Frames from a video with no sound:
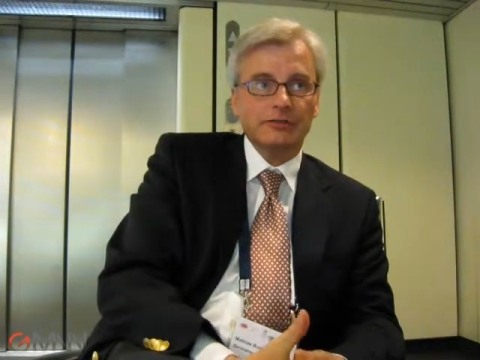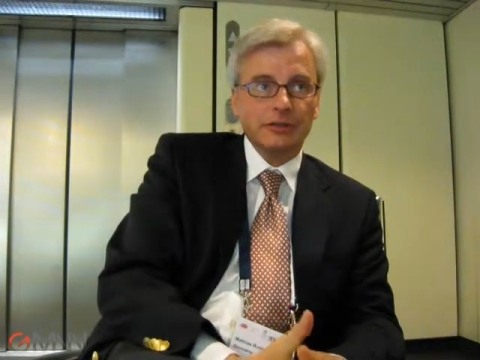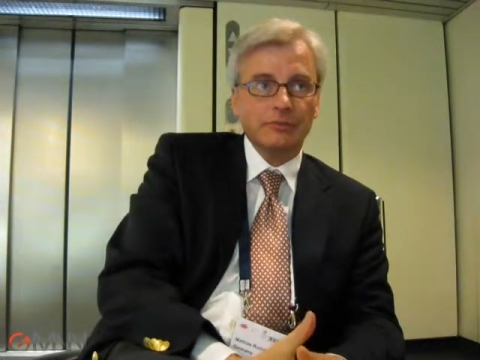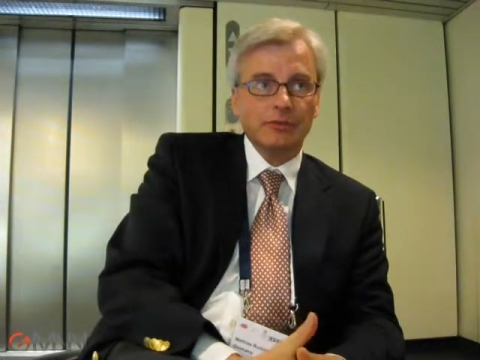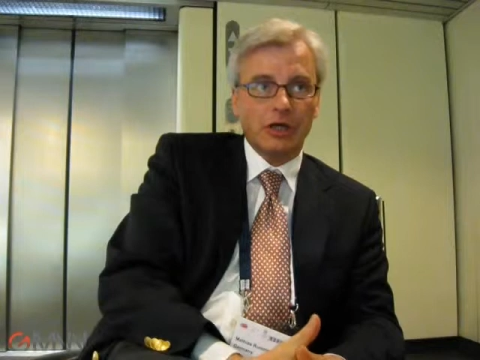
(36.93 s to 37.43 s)

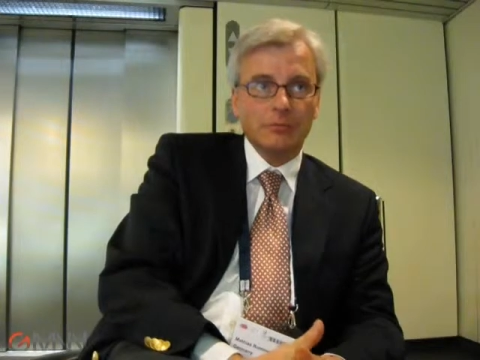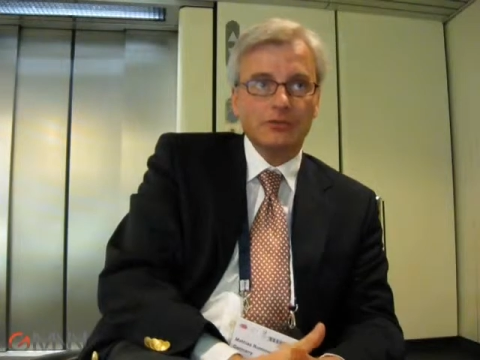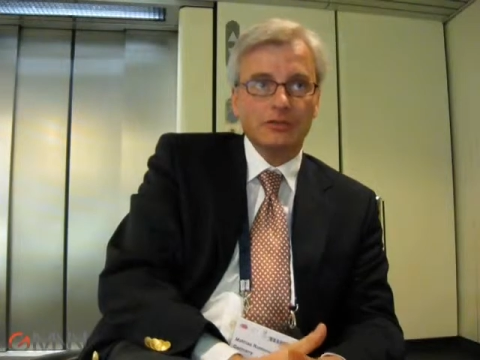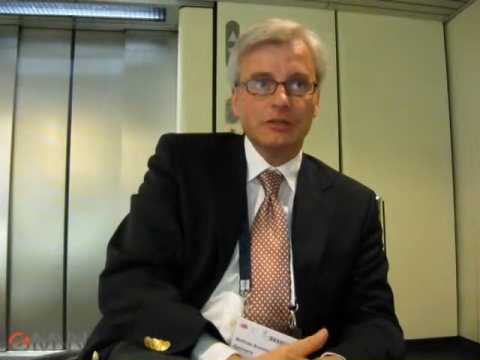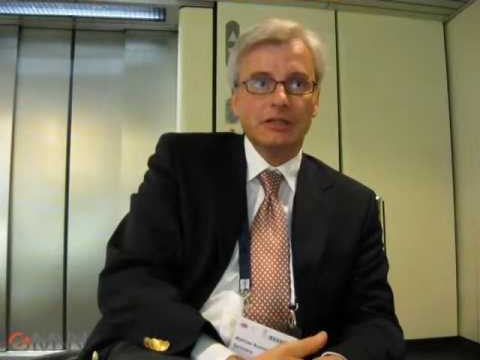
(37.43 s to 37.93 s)
treatment
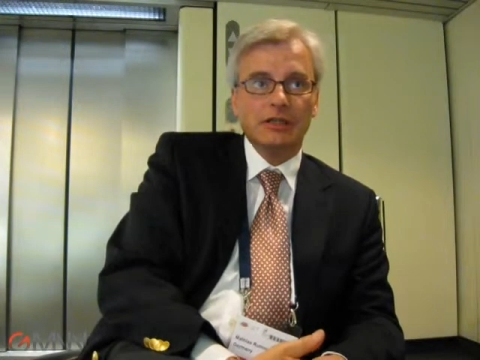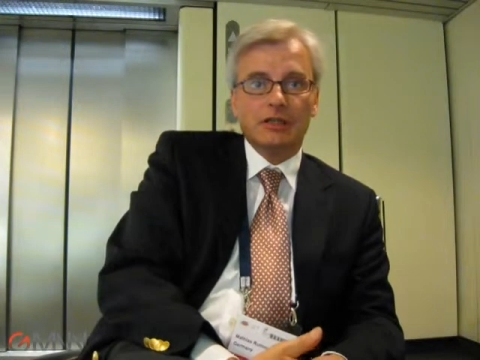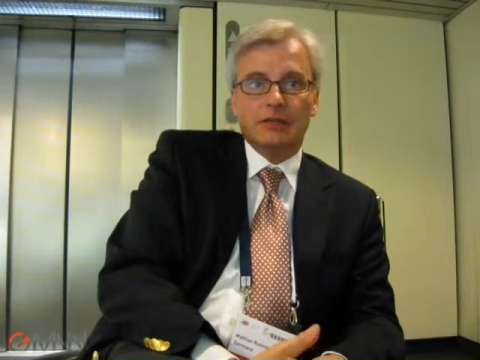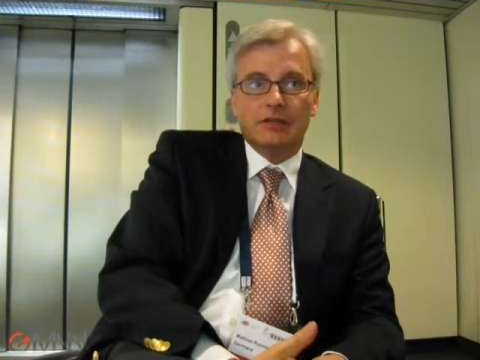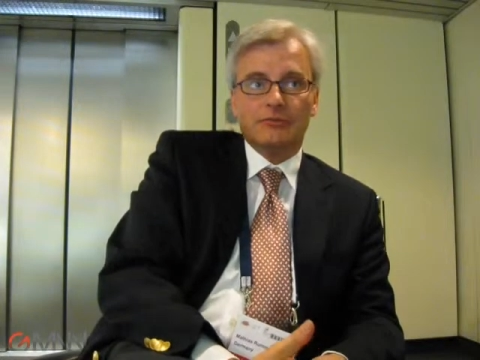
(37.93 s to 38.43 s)
option
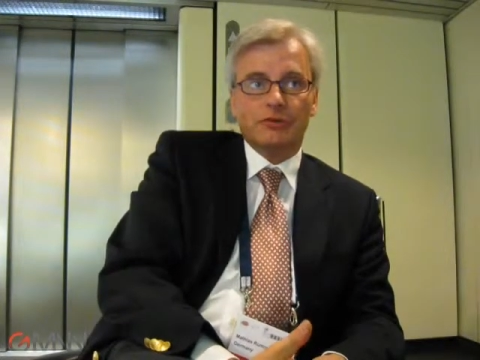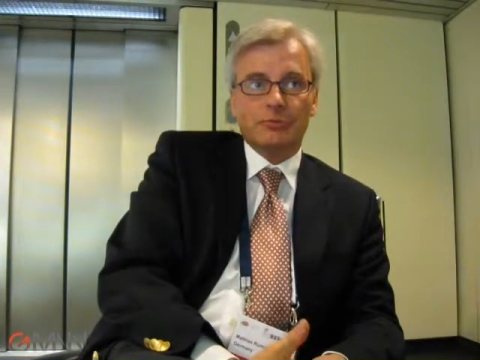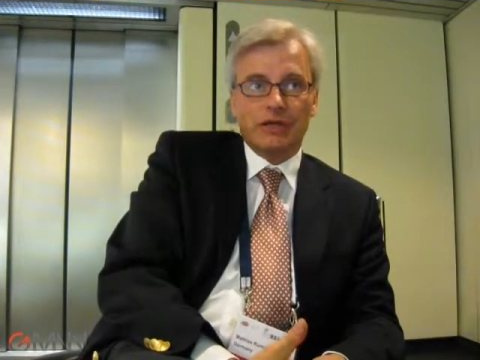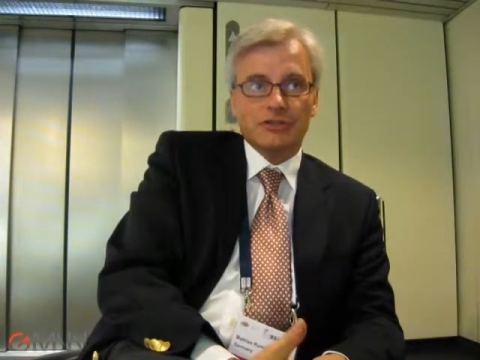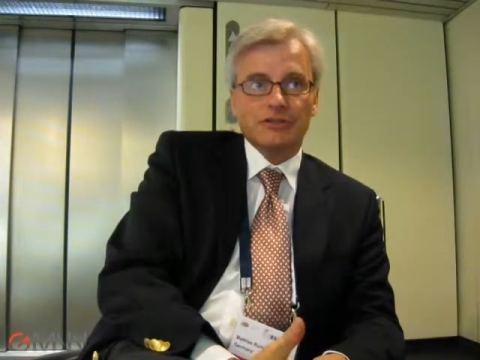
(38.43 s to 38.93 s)
for
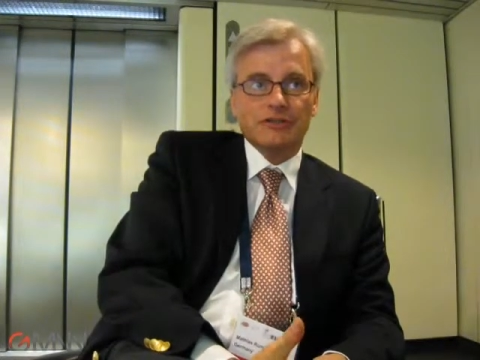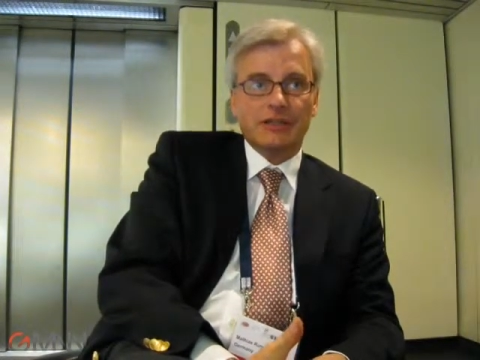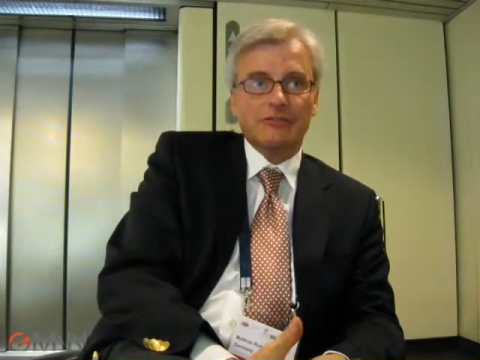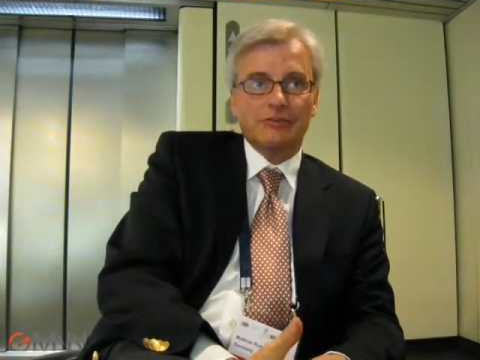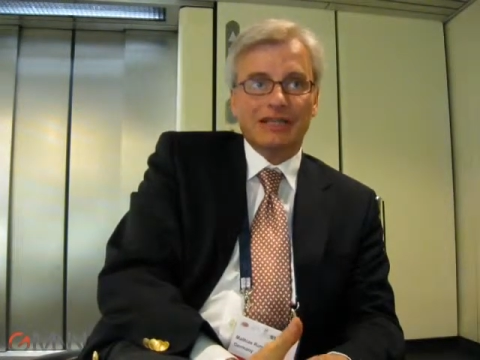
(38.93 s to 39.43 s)
patients
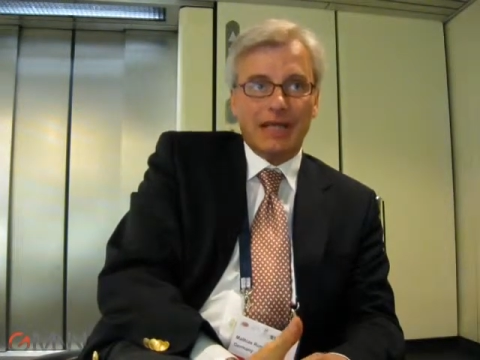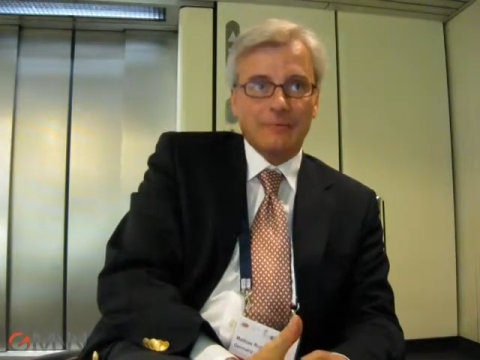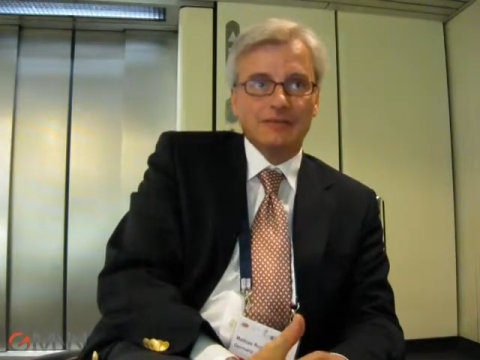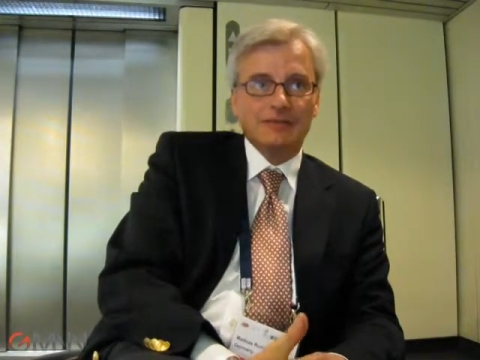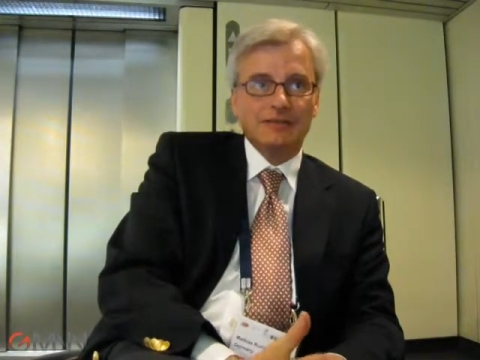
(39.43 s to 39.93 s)
in
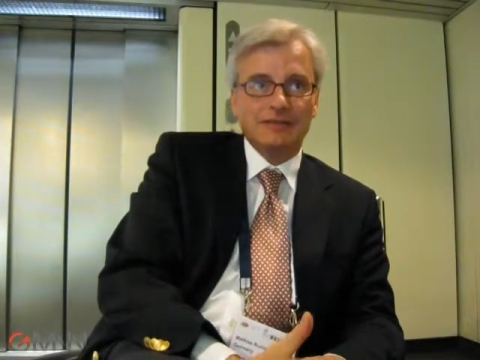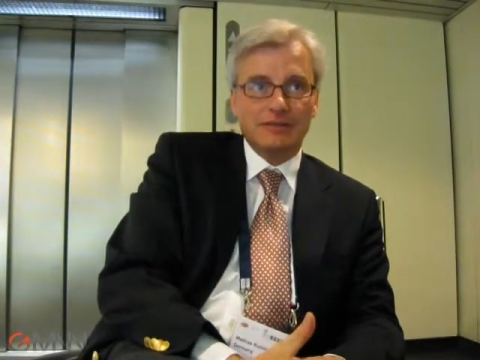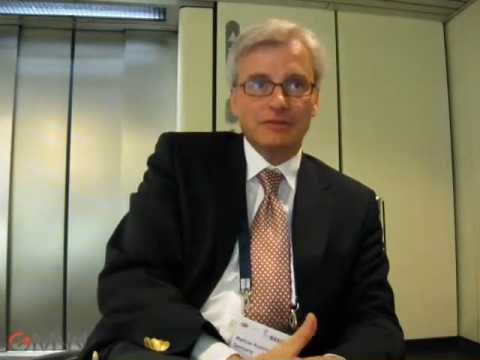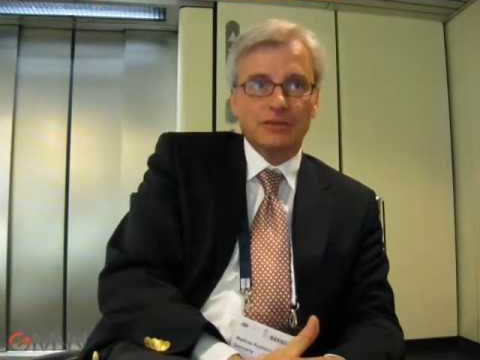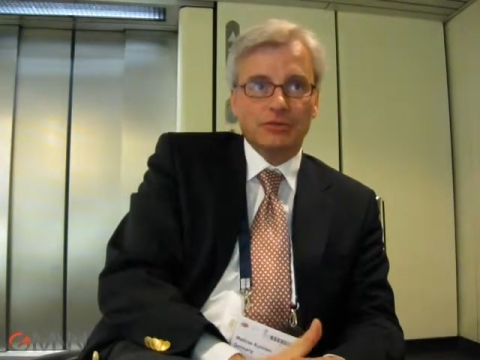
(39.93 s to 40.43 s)
relapsed
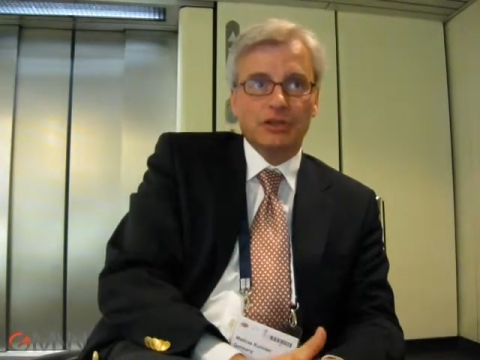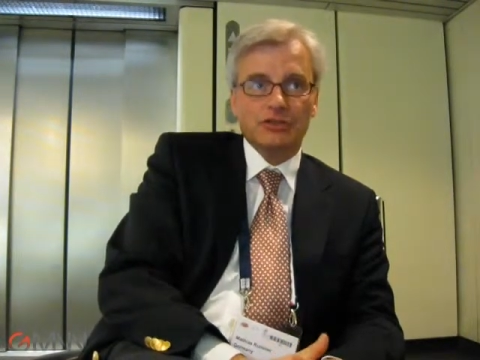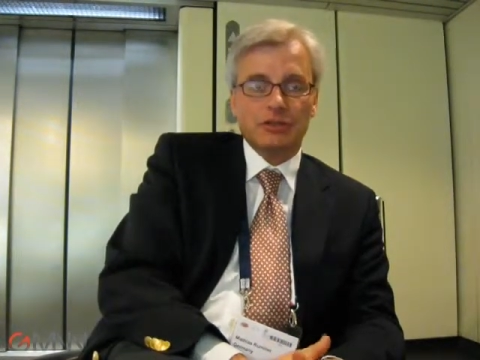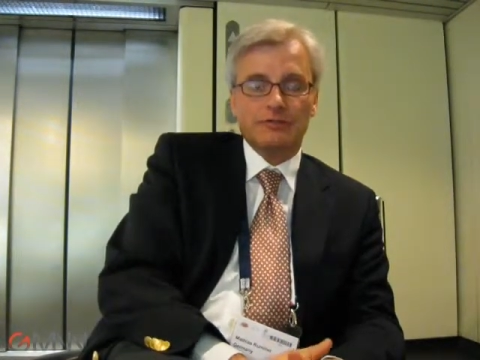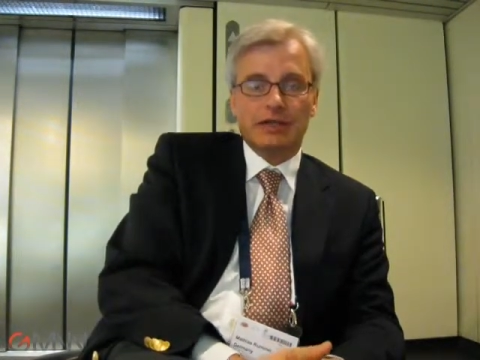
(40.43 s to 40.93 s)
disease
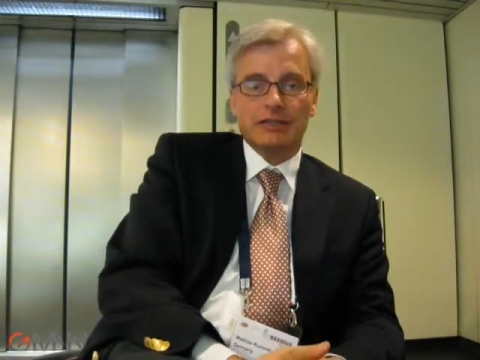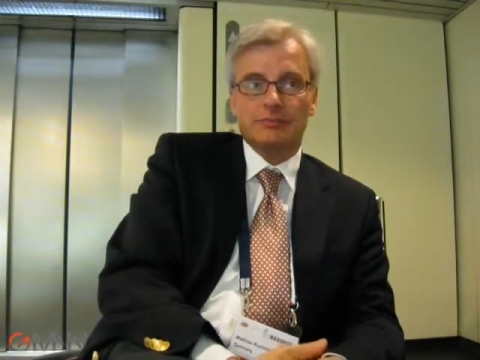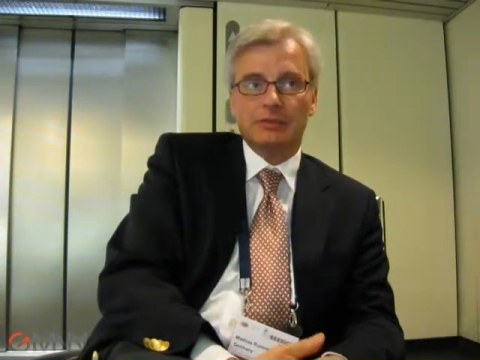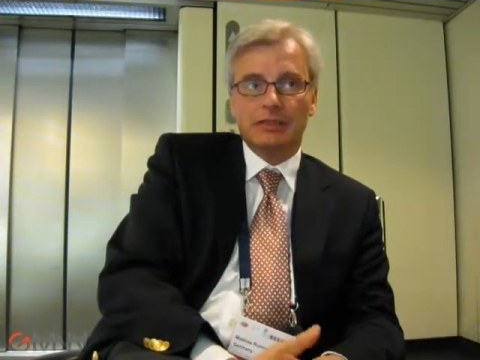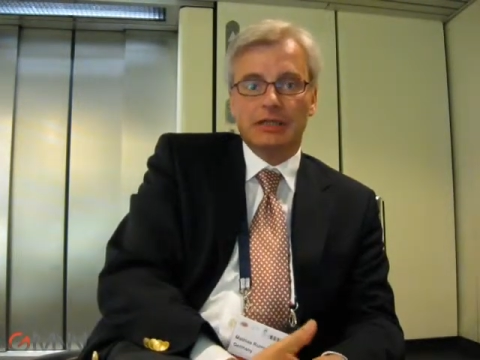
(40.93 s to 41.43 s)
situation of
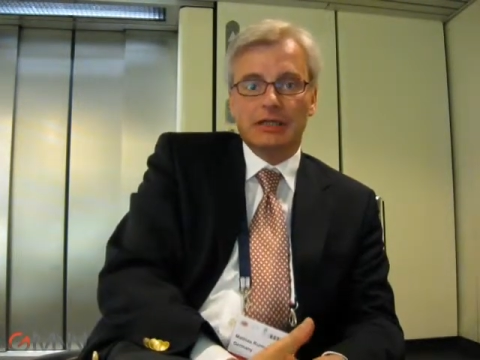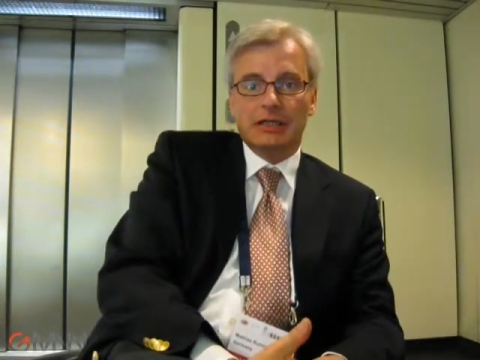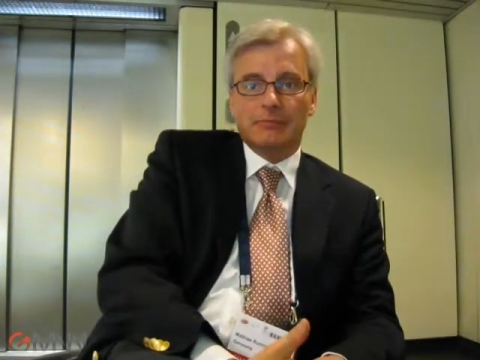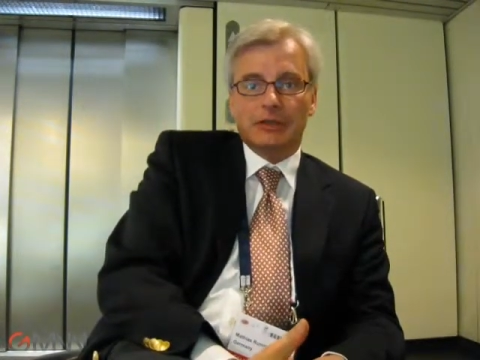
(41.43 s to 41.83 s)
ITP.